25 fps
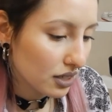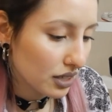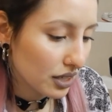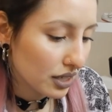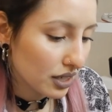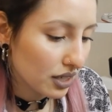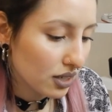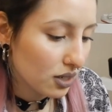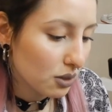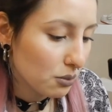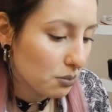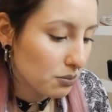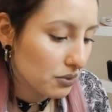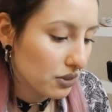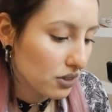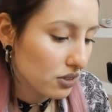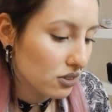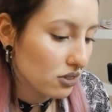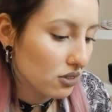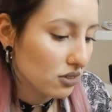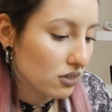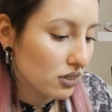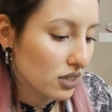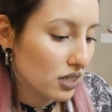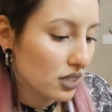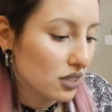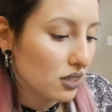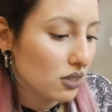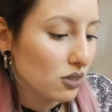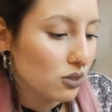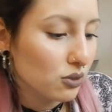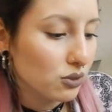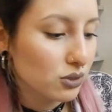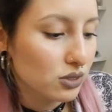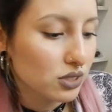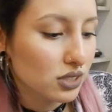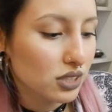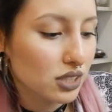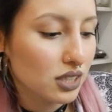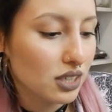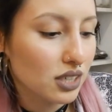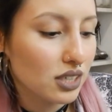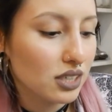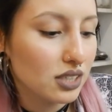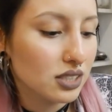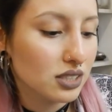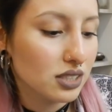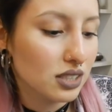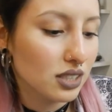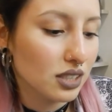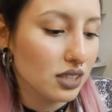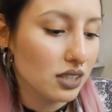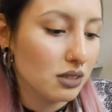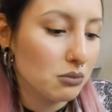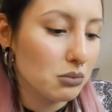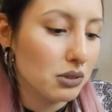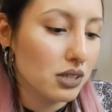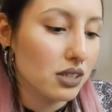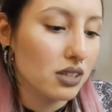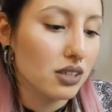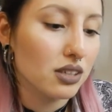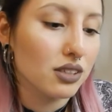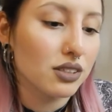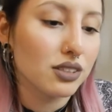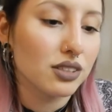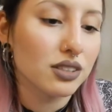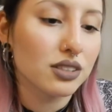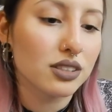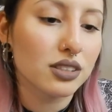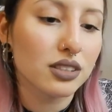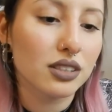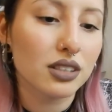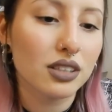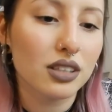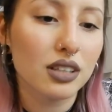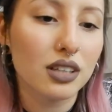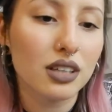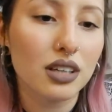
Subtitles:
I hope you don't lose it easily, because